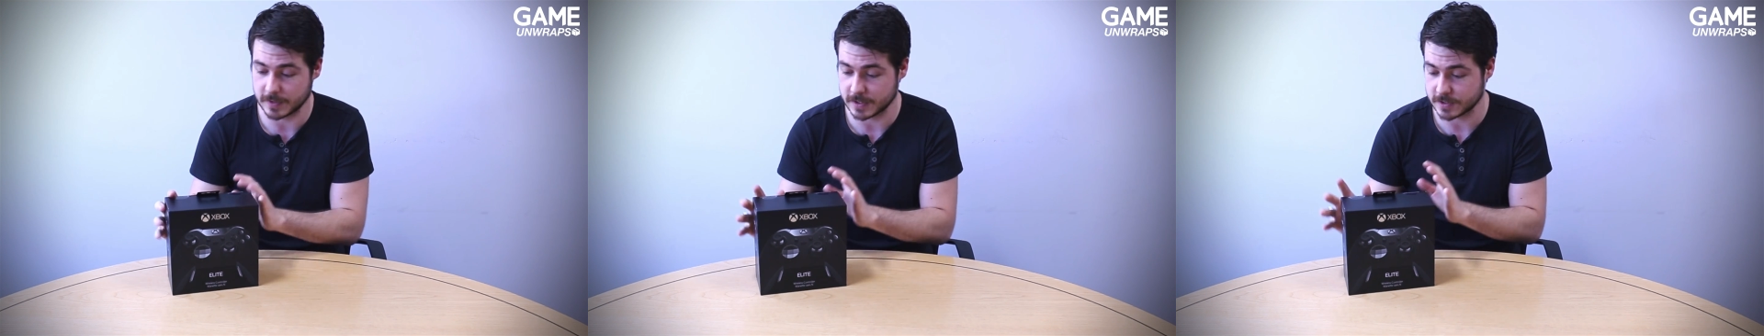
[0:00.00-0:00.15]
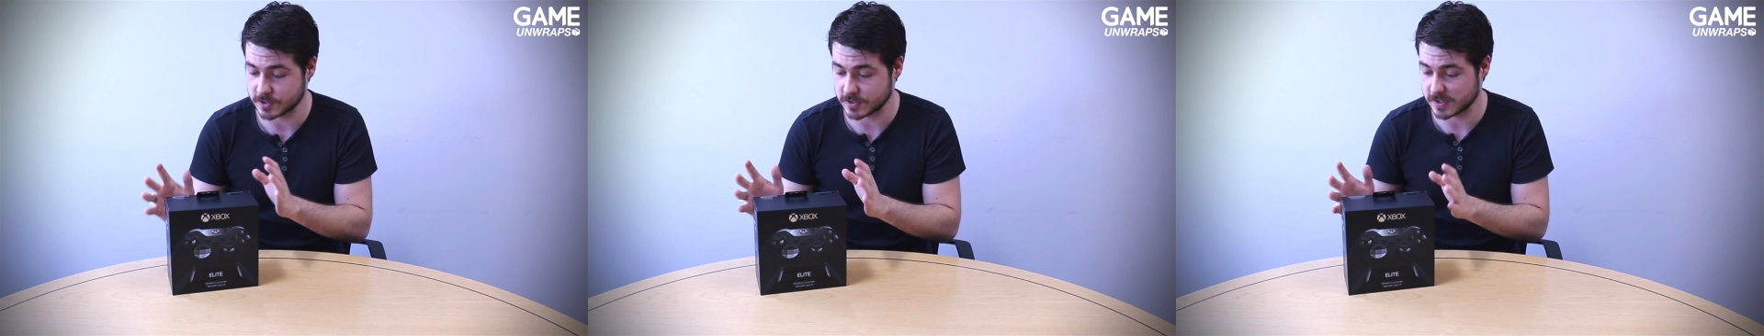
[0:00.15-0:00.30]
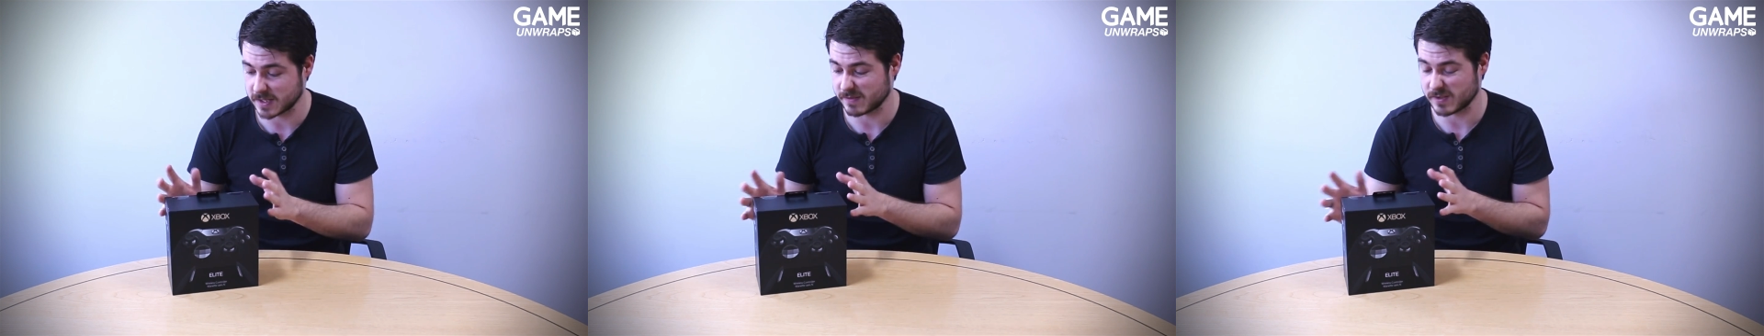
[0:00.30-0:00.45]

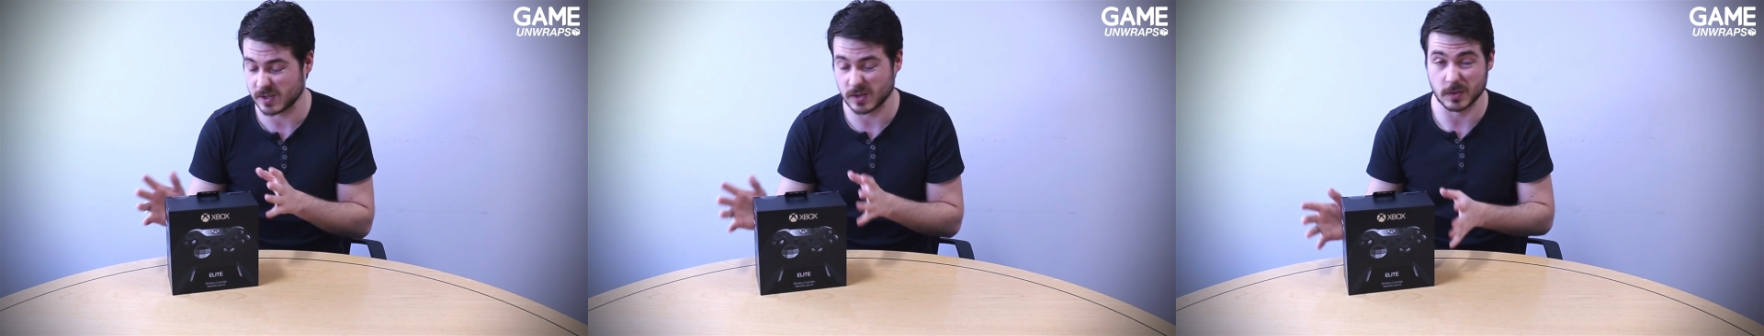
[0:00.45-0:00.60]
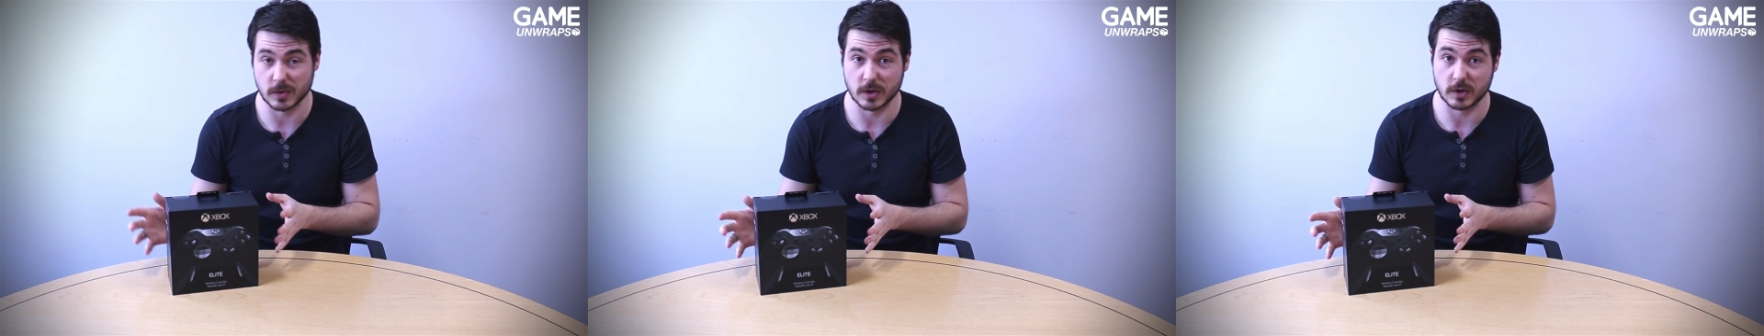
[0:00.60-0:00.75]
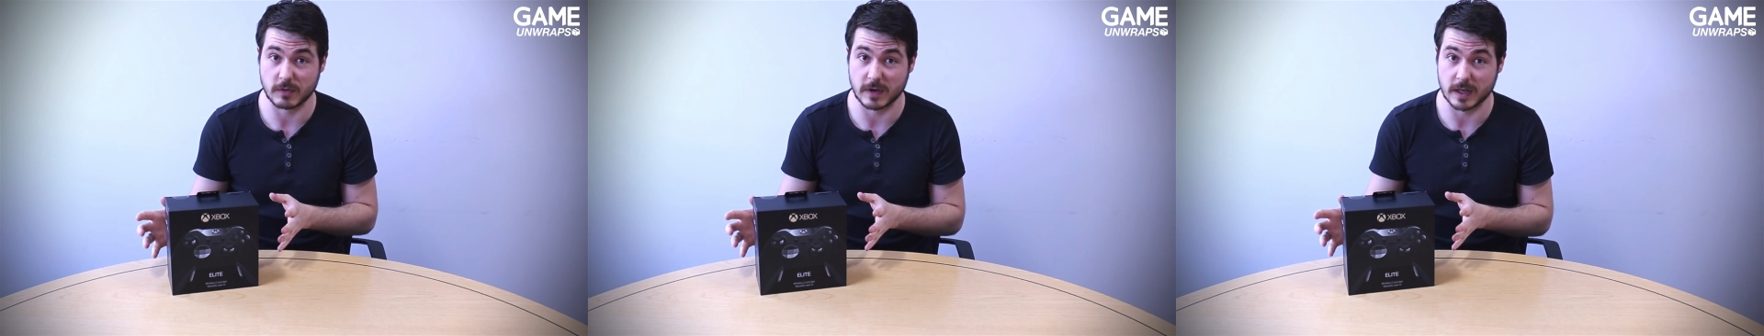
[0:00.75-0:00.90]
let's just have a
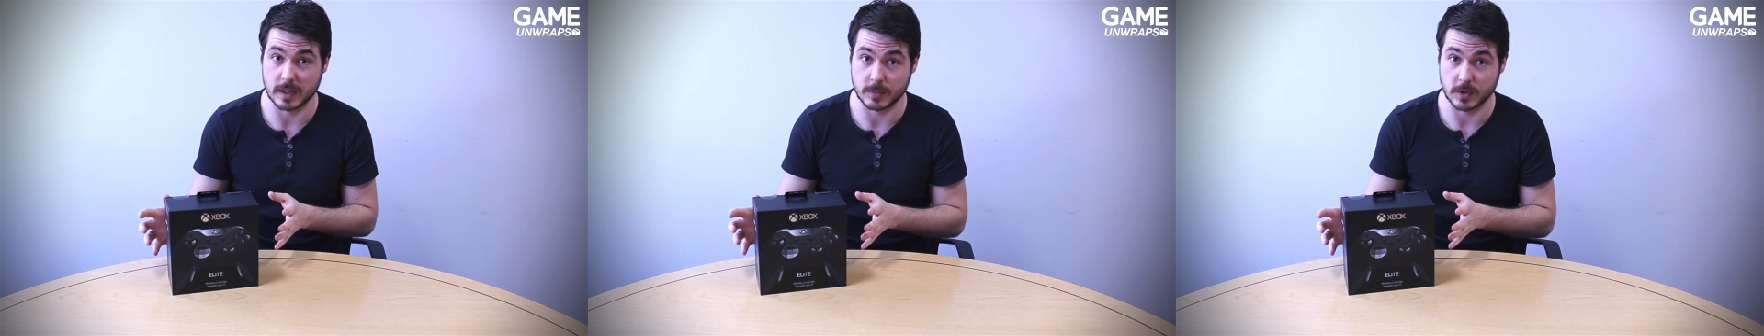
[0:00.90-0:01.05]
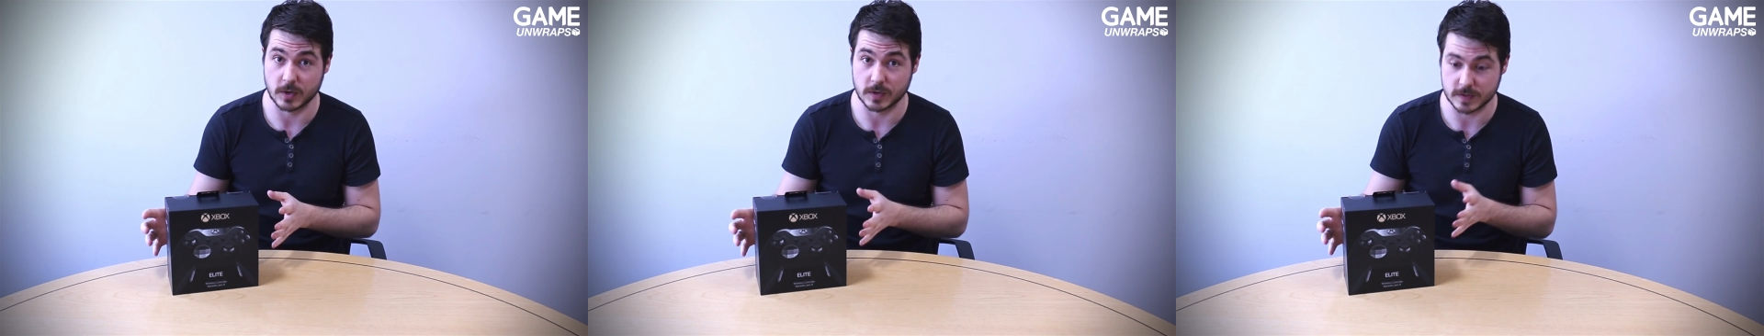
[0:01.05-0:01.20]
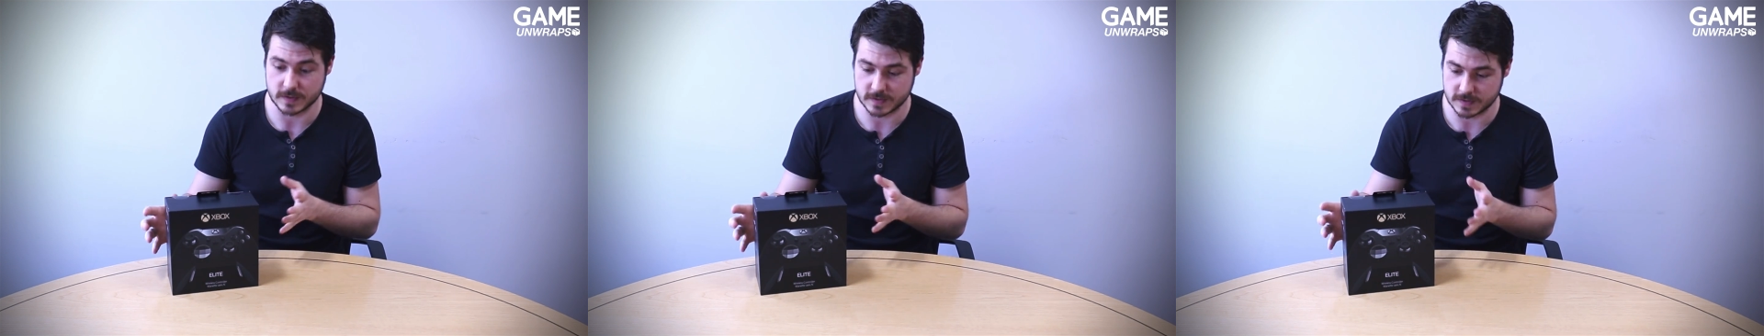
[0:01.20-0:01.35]
little look around the
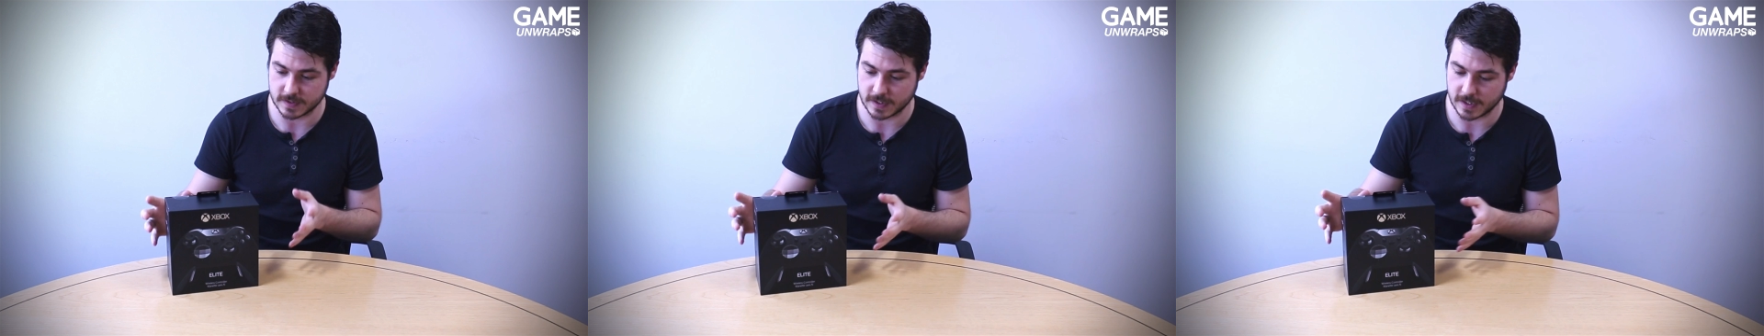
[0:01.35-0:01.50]
box